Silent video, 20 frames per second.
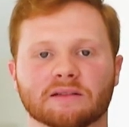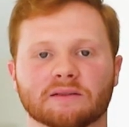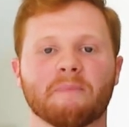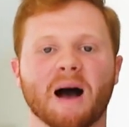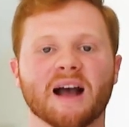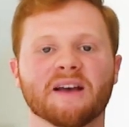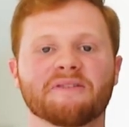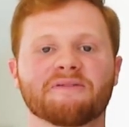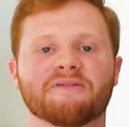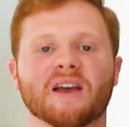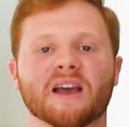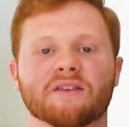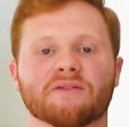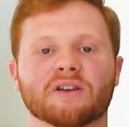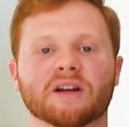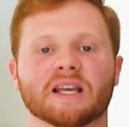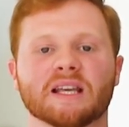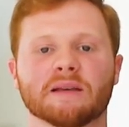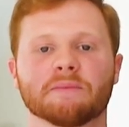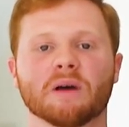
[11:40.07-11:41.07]
My
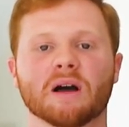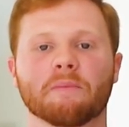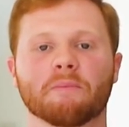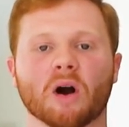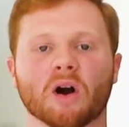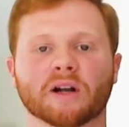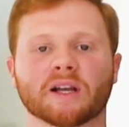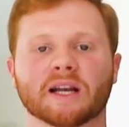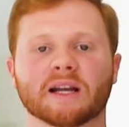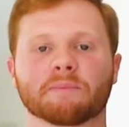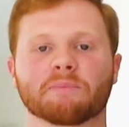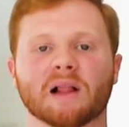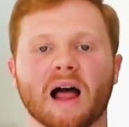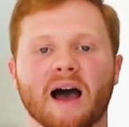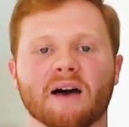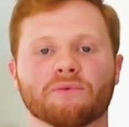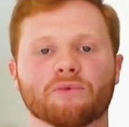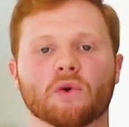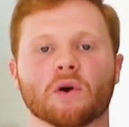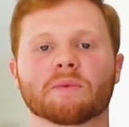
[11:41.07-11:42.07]
favorite email marketing
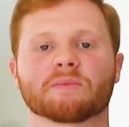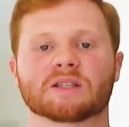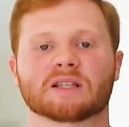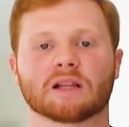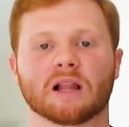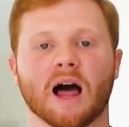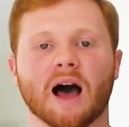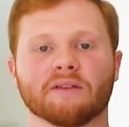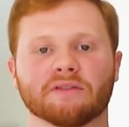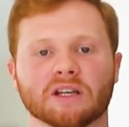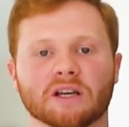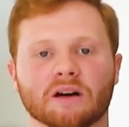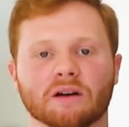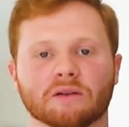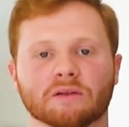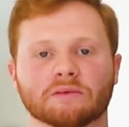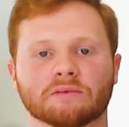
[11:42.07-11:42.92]
platform is Klaviyo.